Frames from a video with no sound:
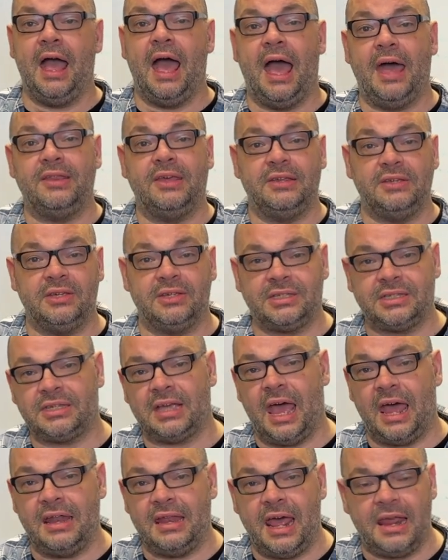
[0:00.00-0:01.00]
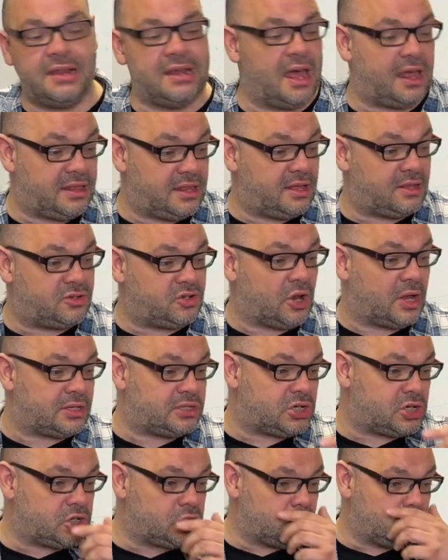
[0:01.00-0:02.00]
and then you and then the
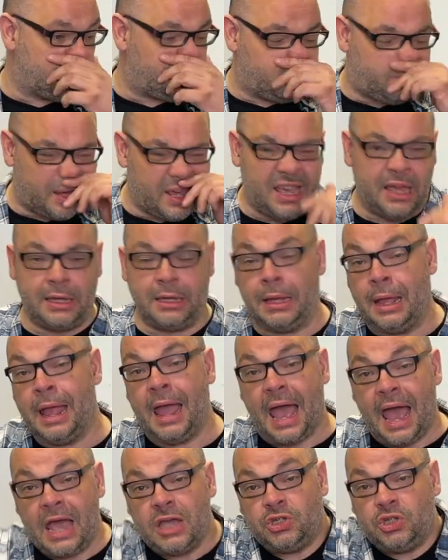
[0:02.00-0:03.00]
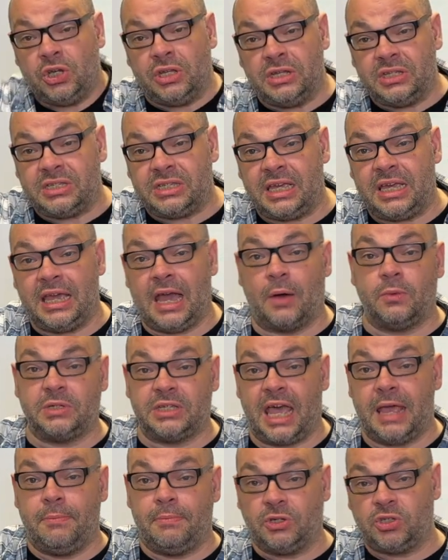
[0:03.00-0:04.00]
transition would be as you can see i was
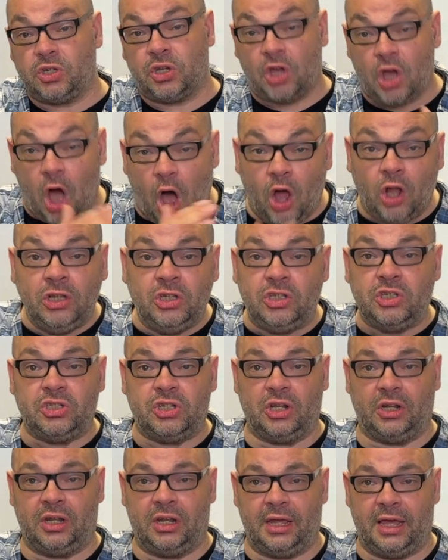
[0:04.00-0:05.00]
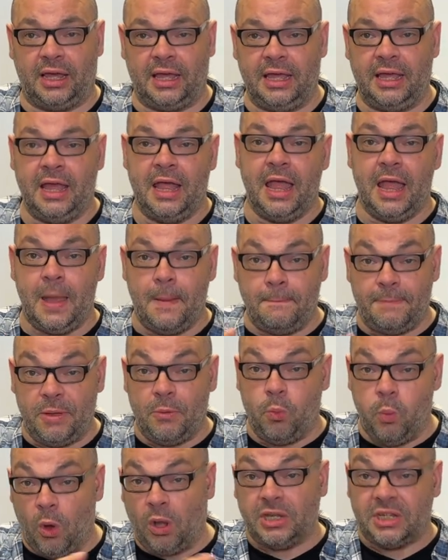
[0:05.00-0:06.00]
able to constantly be
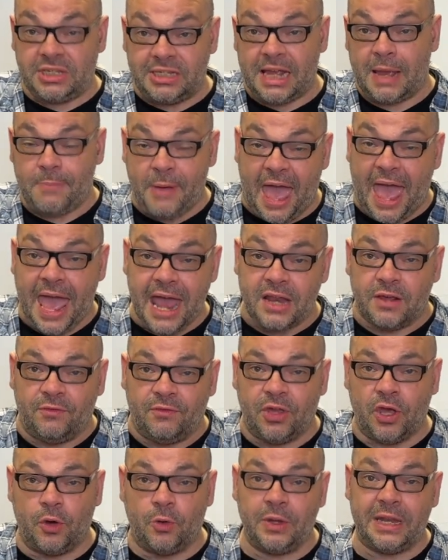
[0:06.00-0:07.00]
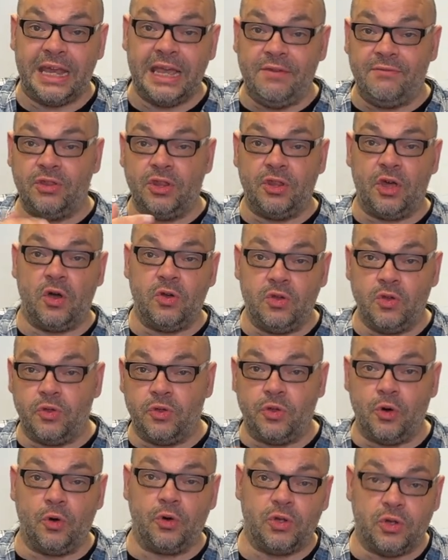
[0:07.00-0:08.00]
one step ahead of you and even though you
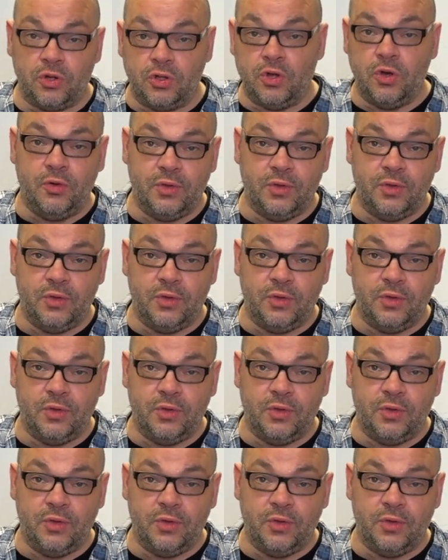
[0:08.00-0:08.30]
thought you knew